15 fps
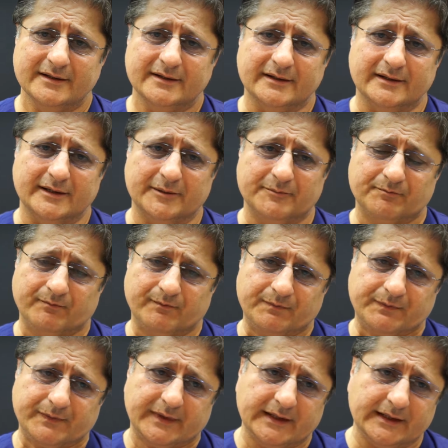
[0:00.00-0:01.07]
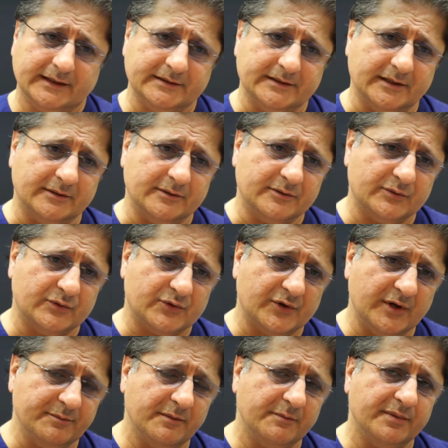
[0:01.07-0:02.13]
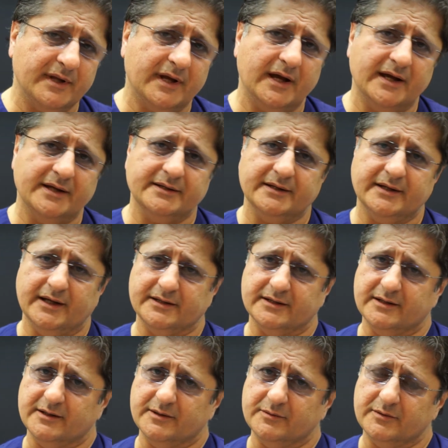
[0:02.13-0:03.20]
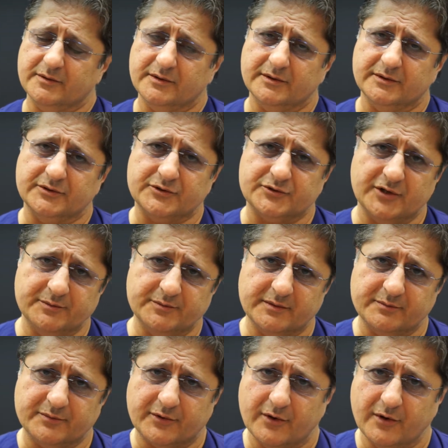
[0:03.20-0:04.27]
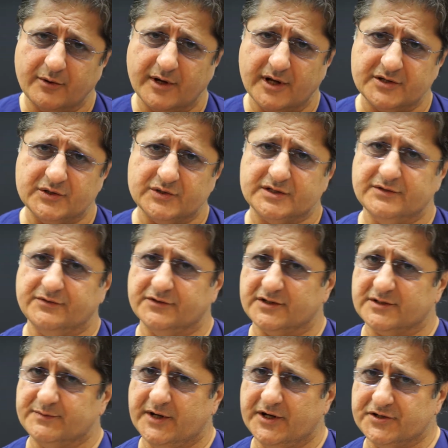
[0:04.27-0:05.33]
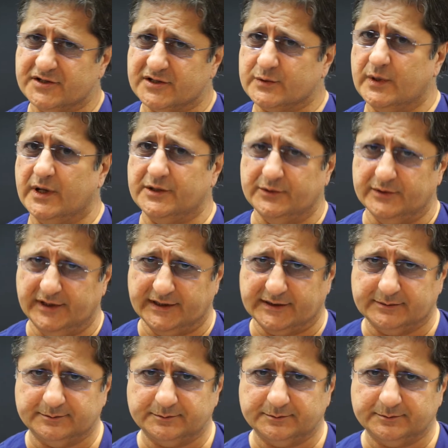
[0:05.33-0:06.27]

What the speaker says: The treatment plan and the treatment progress you see for this patient is quite unique.